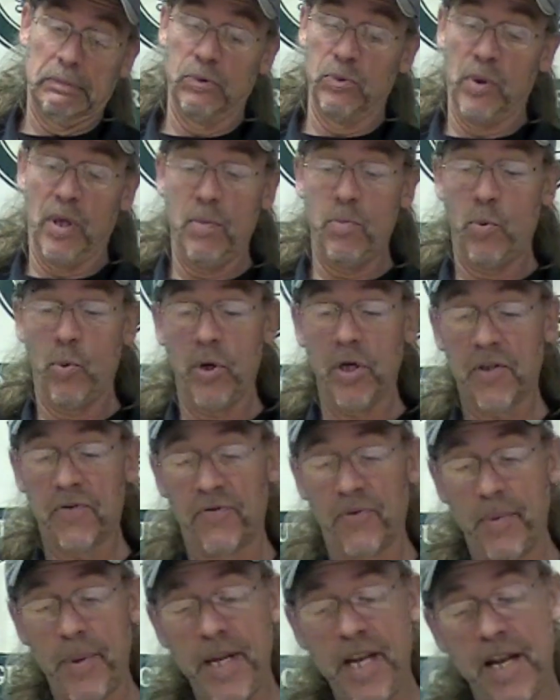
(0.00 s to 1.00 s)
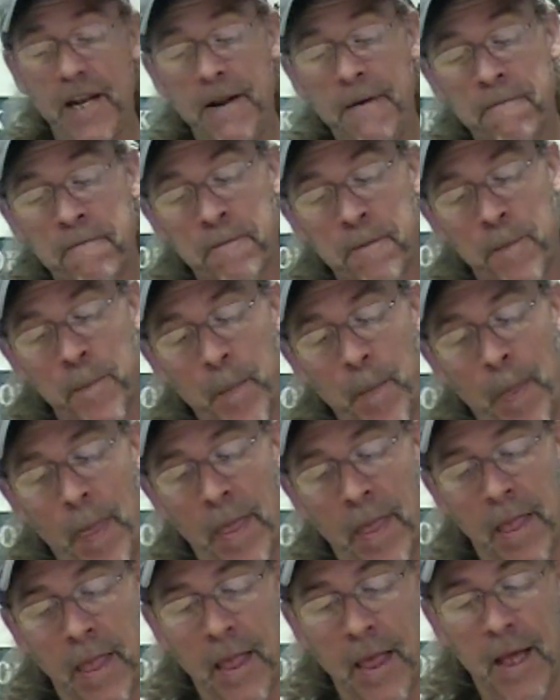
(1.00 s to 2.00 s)
rump works for me.
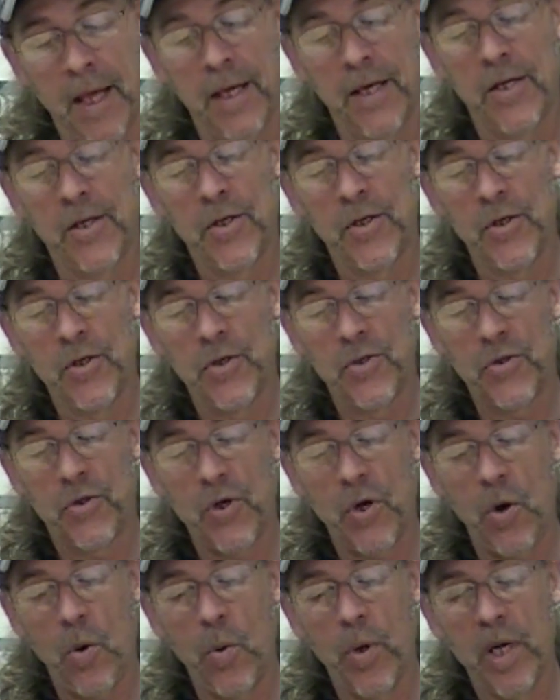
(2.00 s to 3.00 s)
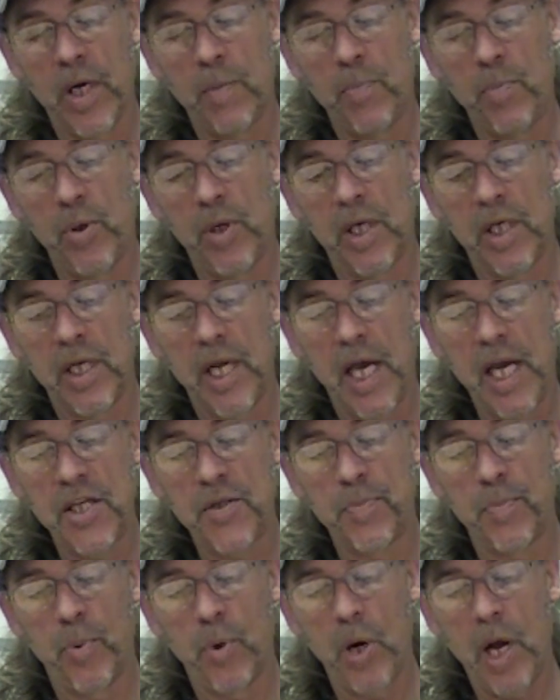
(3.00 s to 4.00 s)
So we're going to put a nice
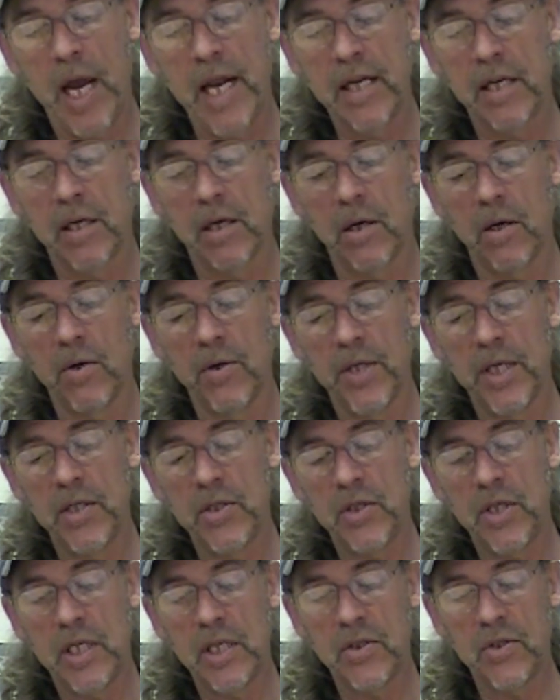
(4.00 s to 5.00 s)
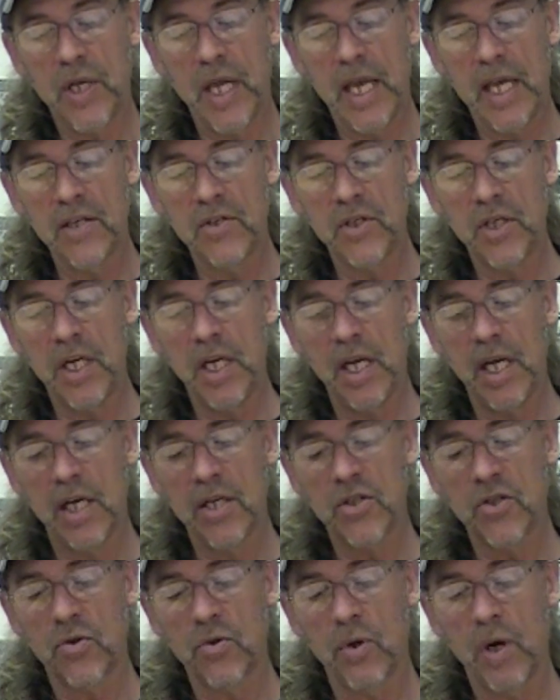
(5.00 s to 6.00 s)
bright color. This is
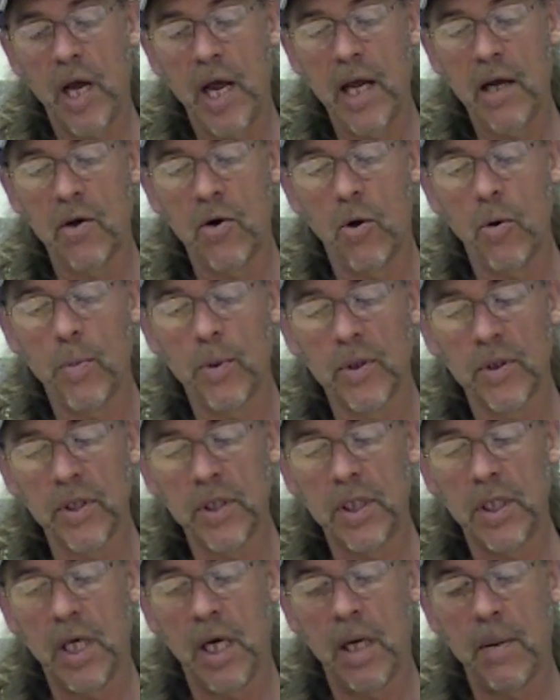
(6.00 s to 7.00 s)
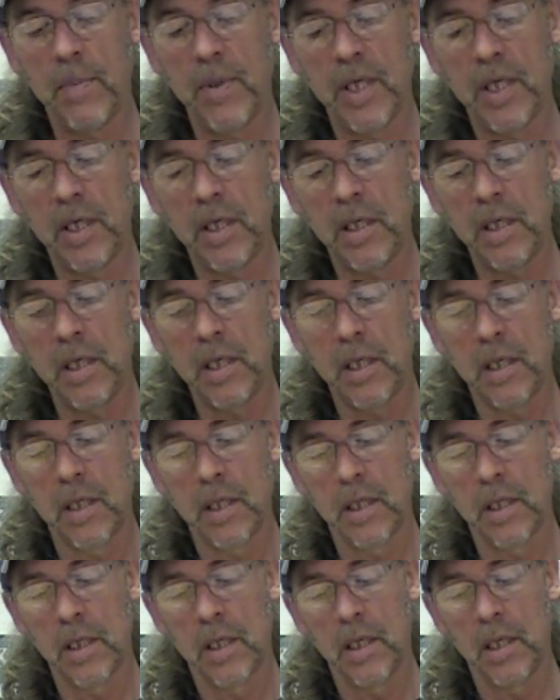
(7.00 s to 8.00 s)
STS Trilobal Dubbing.
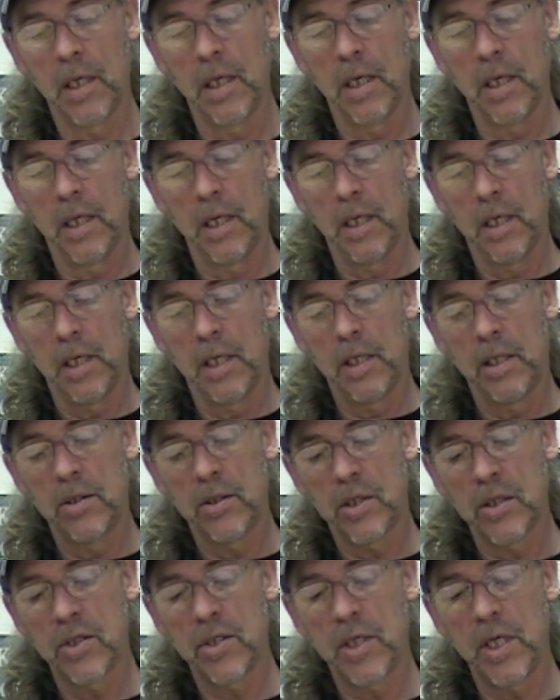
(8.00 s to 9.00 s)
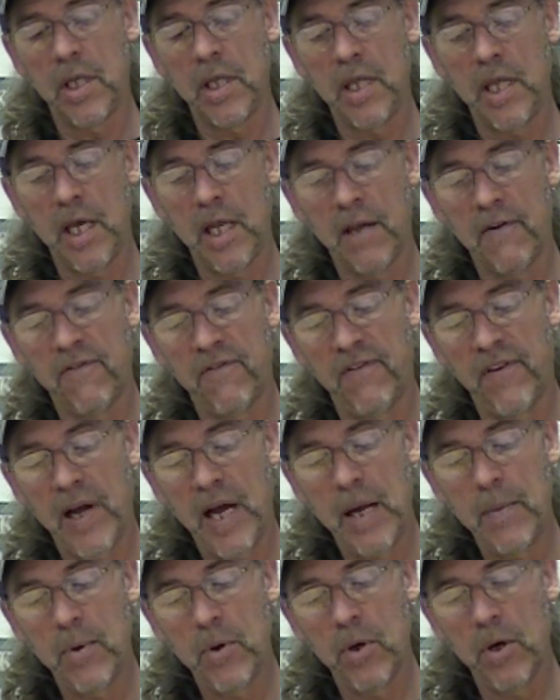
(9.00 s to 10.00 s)
It's a synthetic
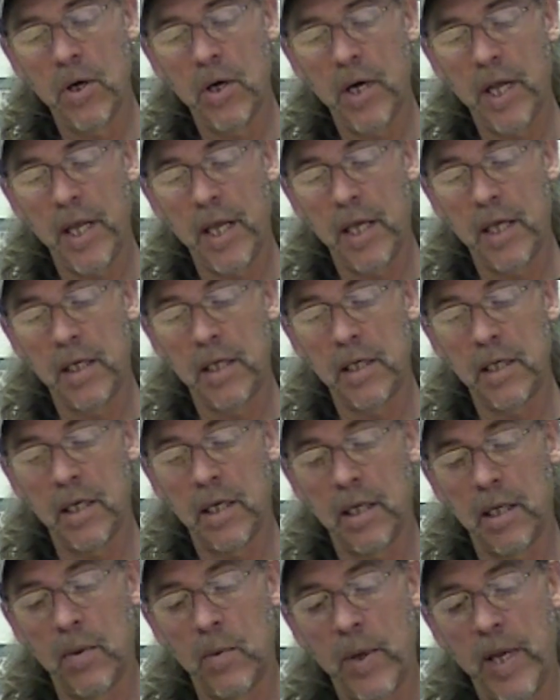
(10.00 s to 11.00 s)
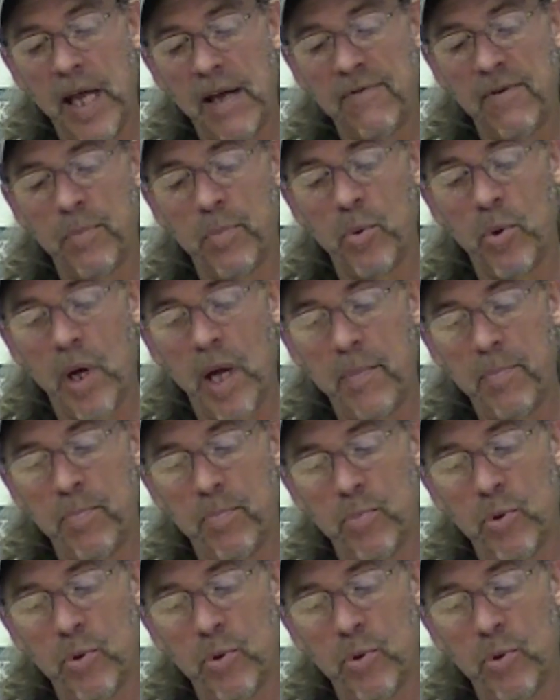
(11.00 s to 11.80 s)
fiber, and uh, we have a pri